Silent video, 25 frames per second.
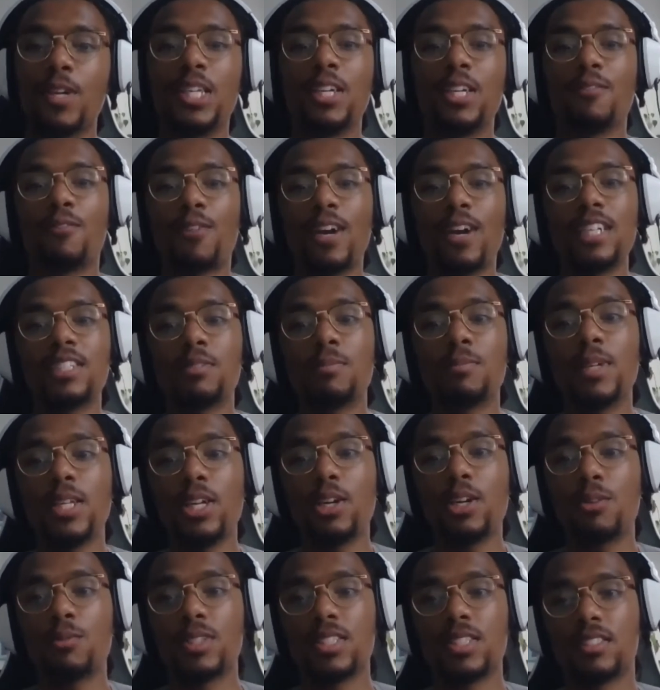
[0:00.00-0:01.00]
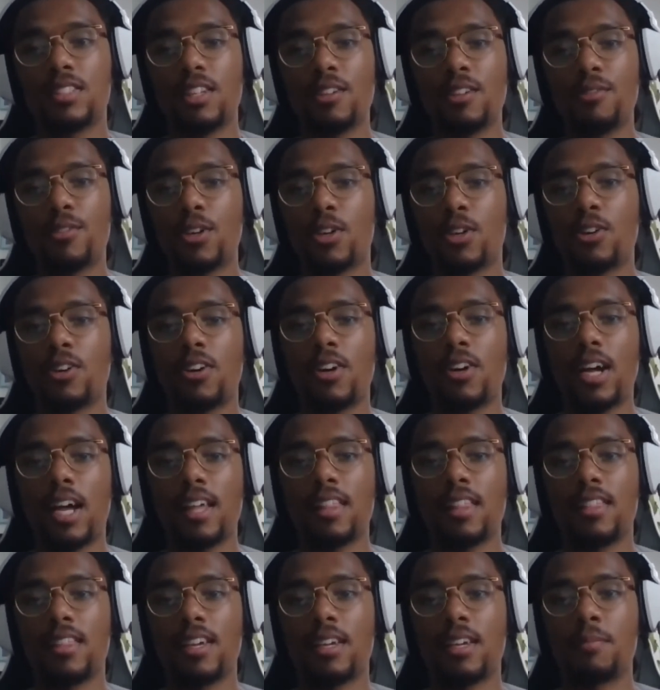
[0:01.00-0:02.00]
Freshman year was difficult, I
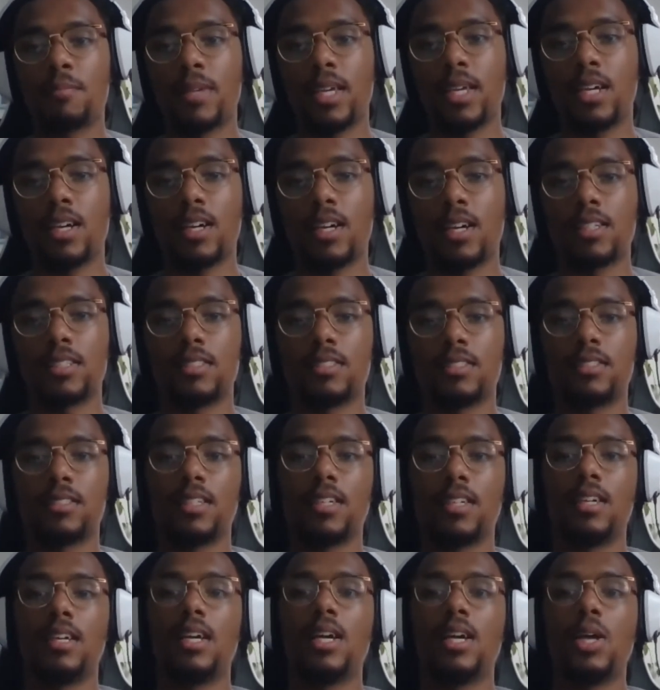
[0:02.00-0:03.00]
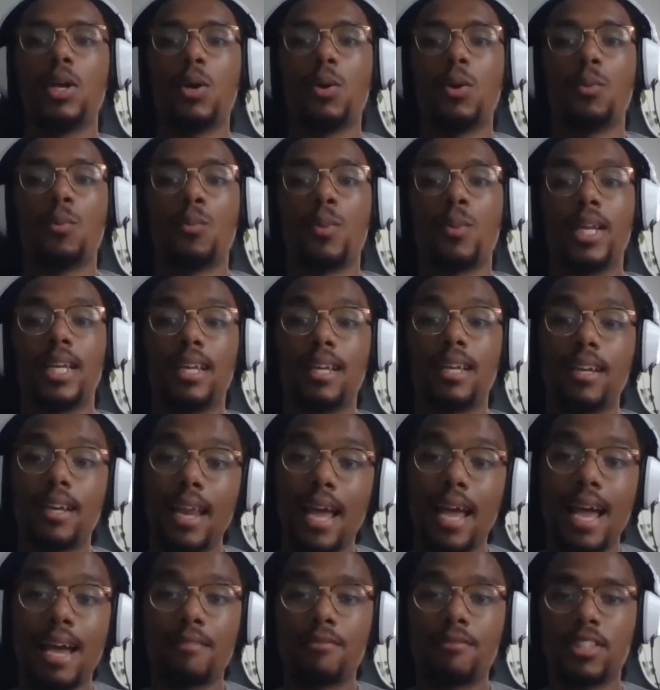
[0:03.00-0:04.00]
think, because we didn't
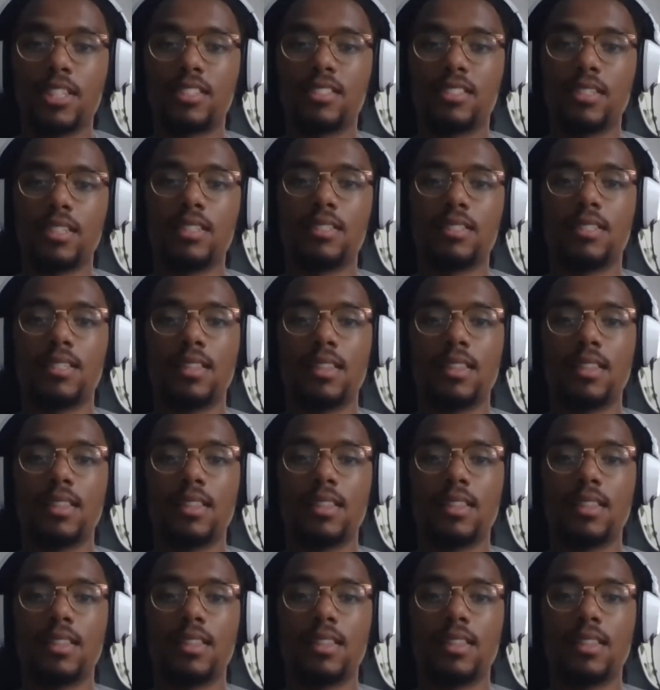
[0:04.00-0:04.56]
have the season